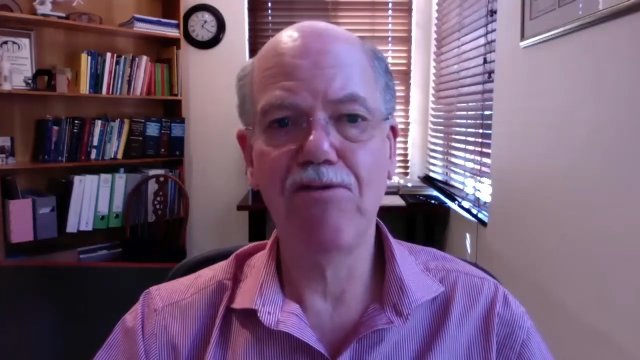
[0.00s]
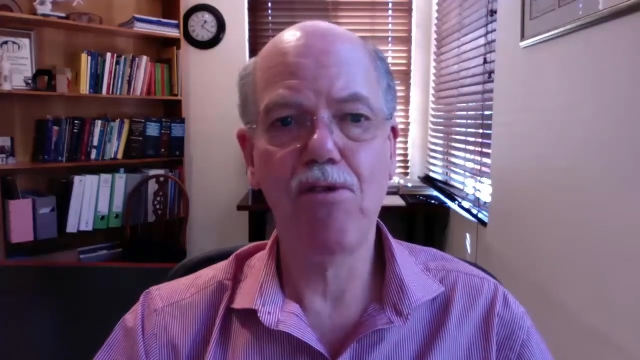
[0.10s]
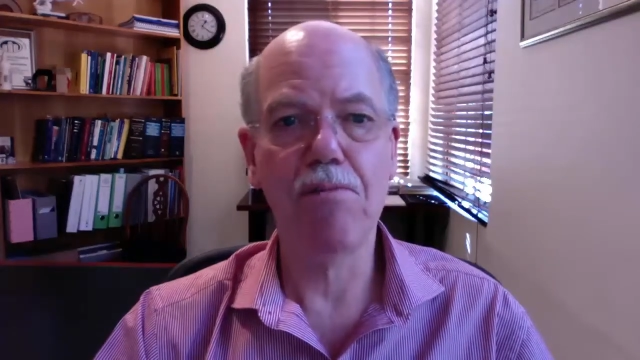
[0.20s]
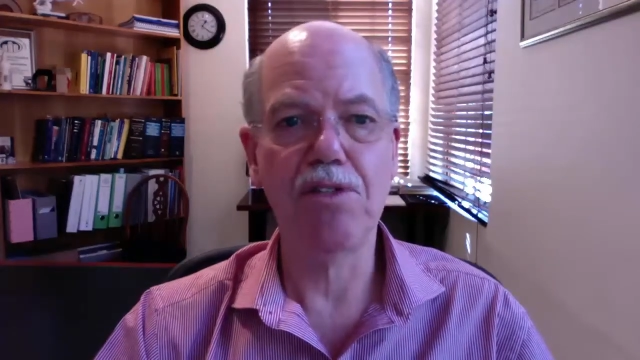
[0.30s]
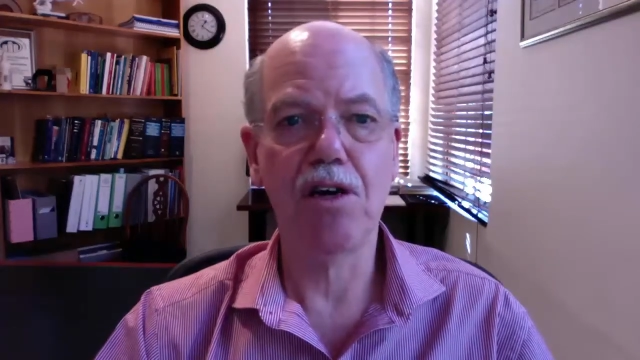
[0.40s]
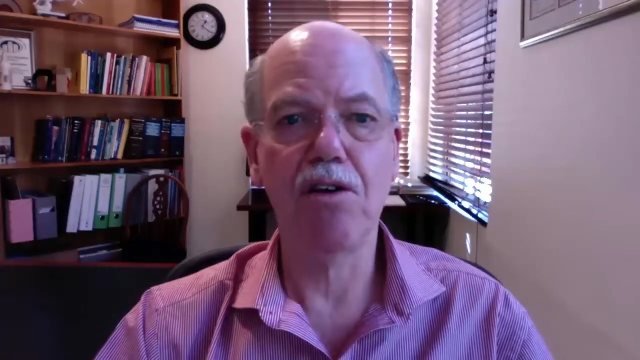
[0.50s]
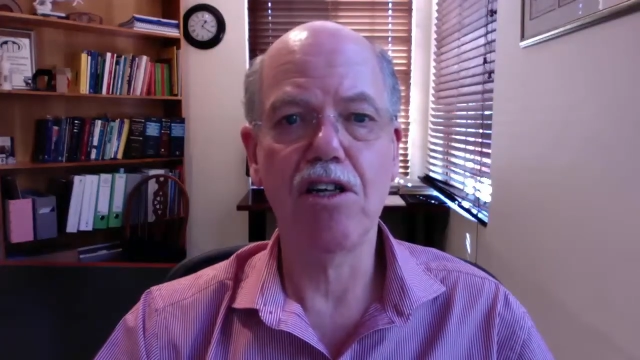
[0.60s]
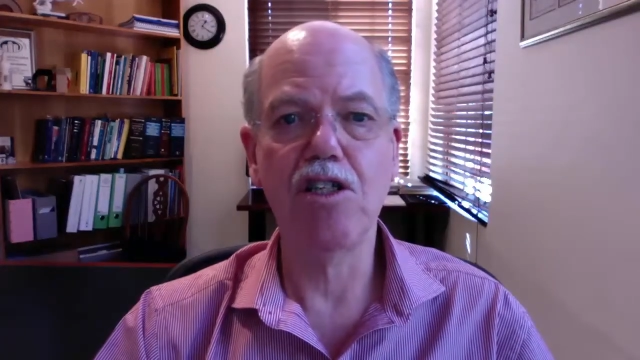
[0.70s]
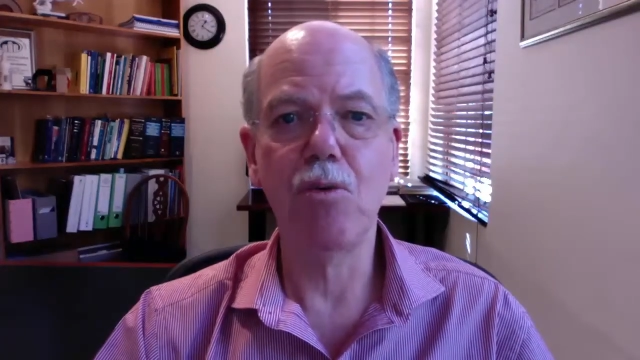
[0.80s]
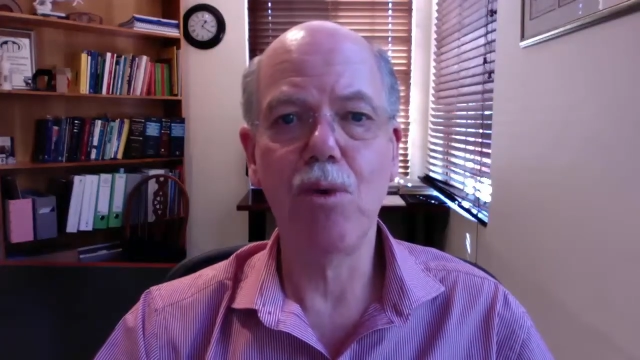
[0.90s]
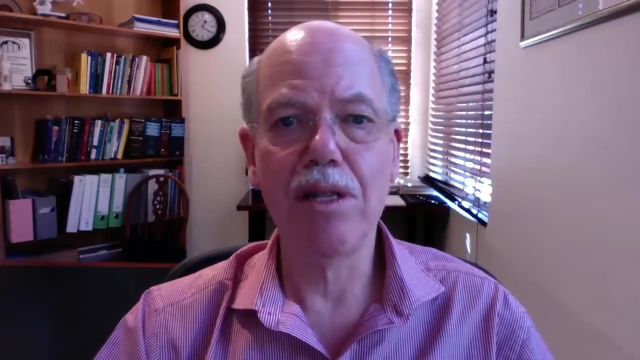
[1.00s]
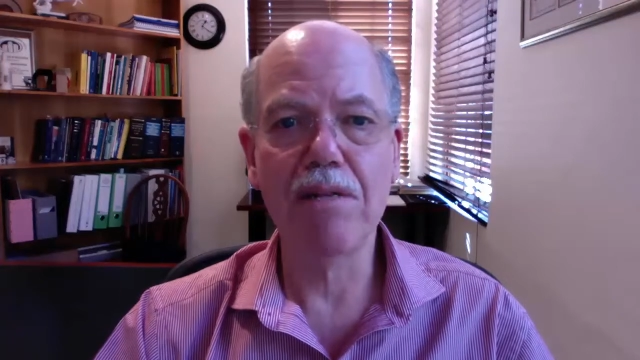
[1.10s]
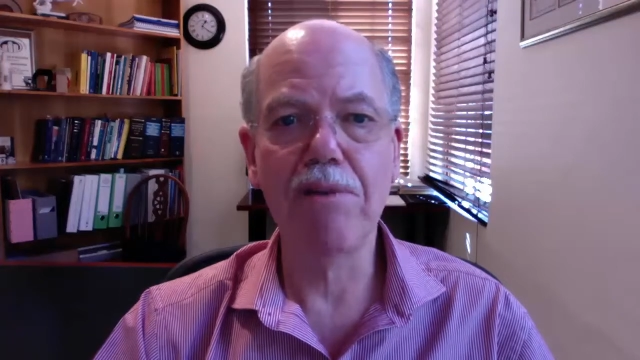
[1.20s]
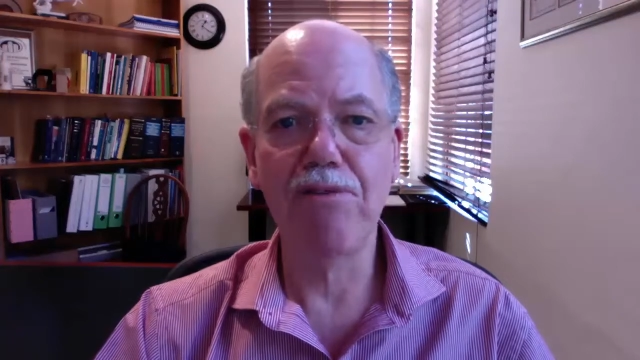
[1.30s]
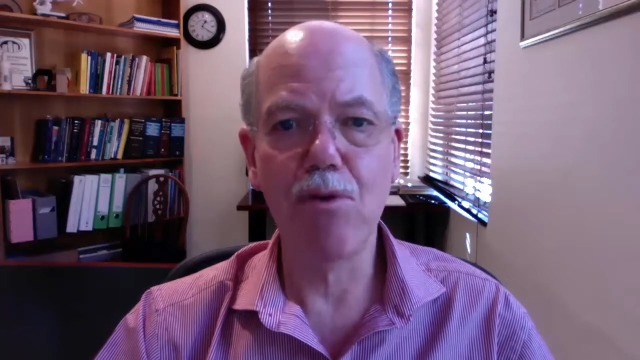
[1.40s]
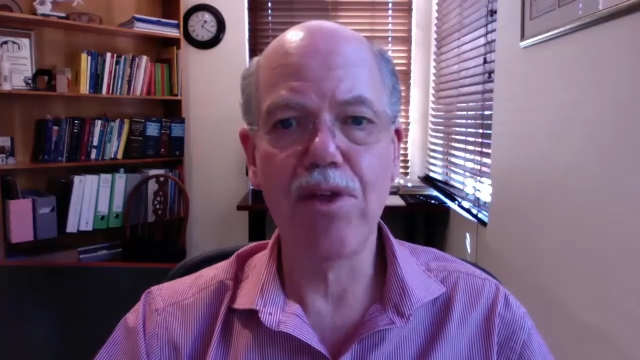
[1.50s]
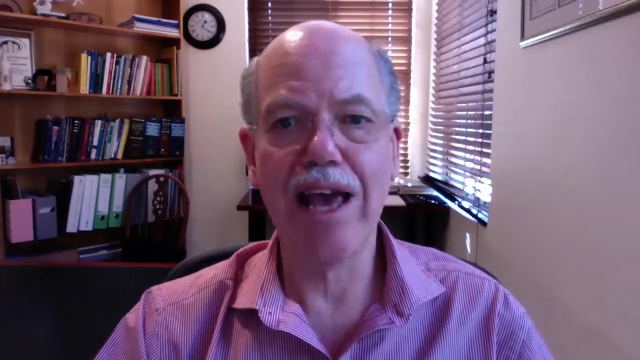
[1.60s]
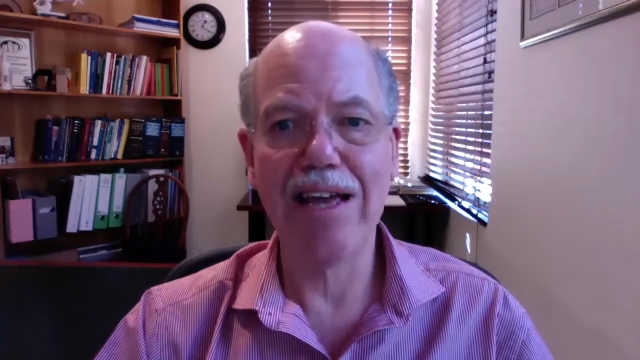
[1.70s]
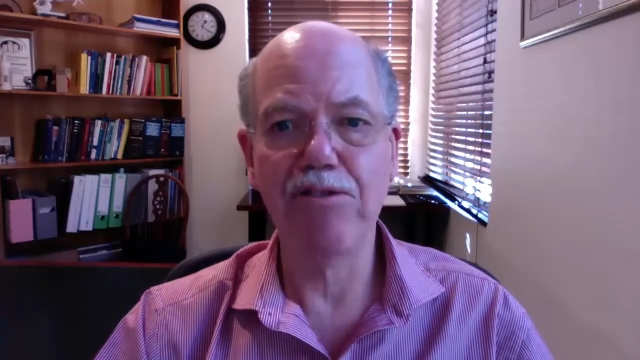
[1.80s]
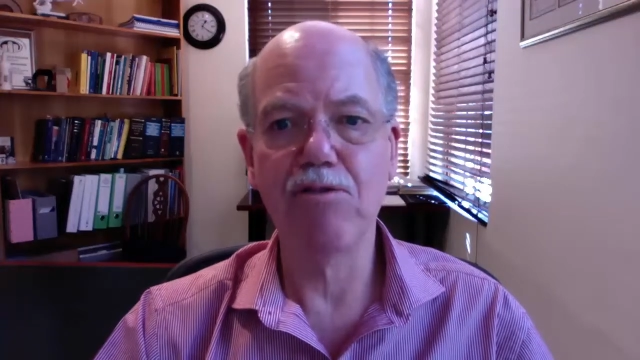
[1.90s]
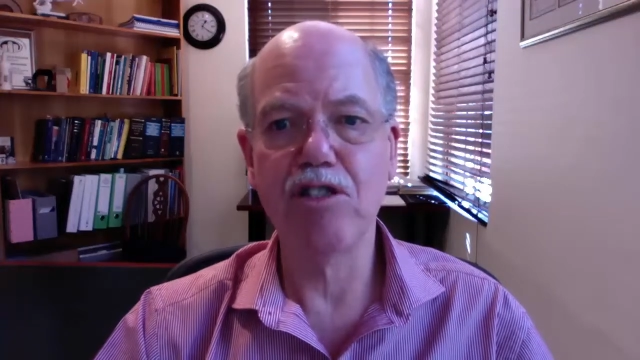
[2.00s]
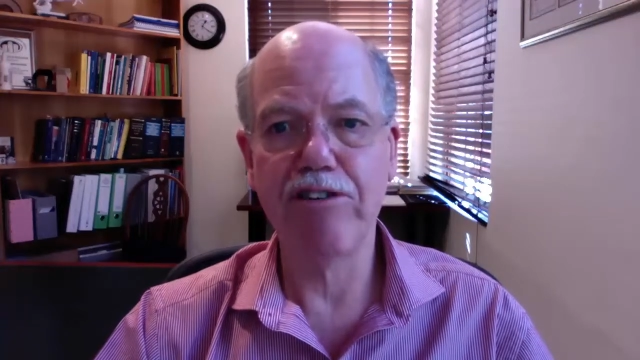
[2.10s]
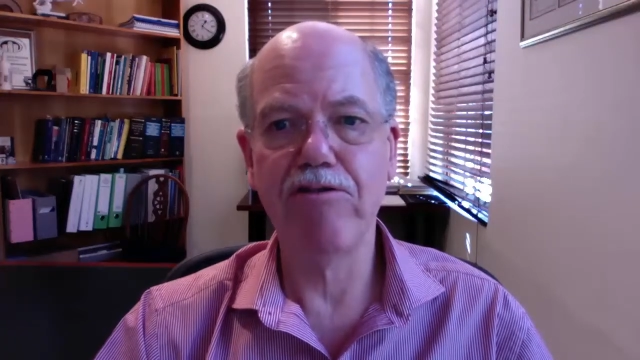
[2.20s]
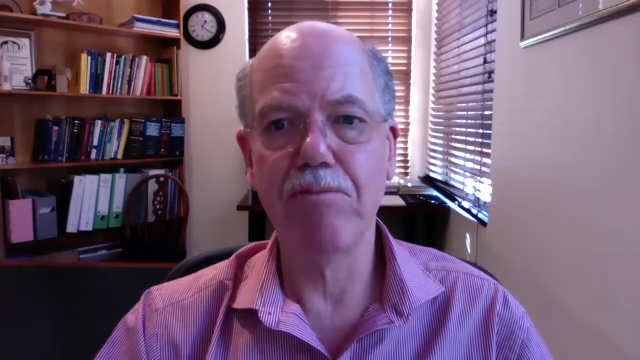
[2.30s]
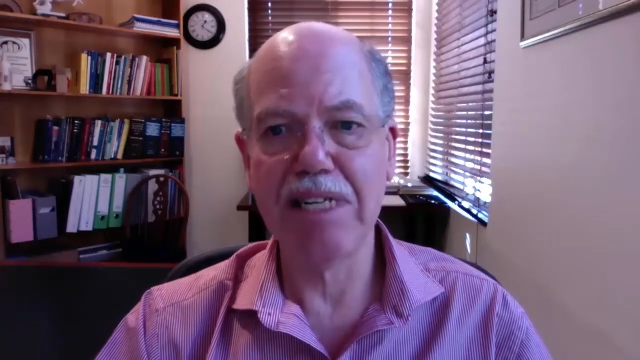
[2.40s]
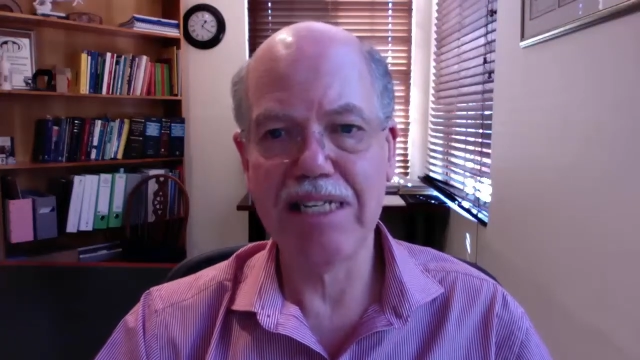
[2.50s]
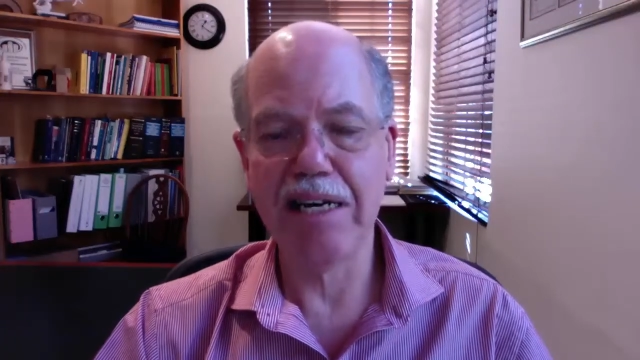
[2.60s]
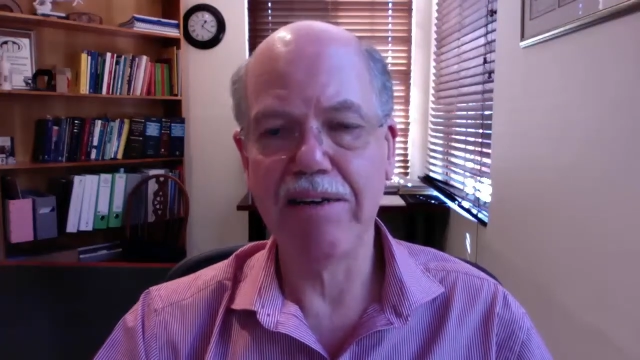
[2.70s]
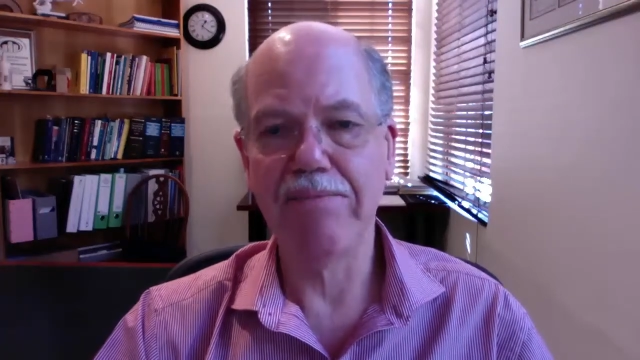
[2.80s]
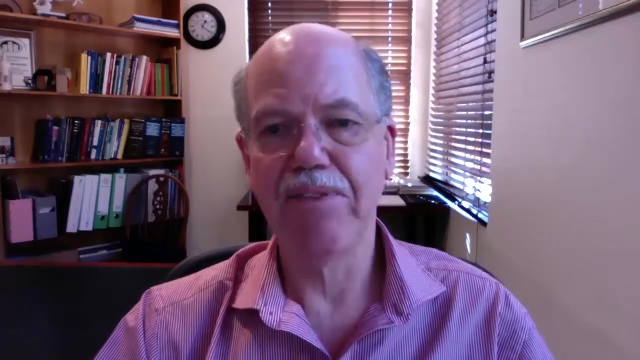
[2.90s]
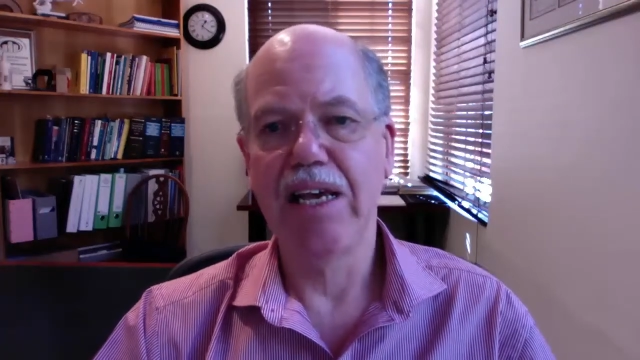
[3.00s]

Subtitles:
forms are lodged well before the annual general meeting.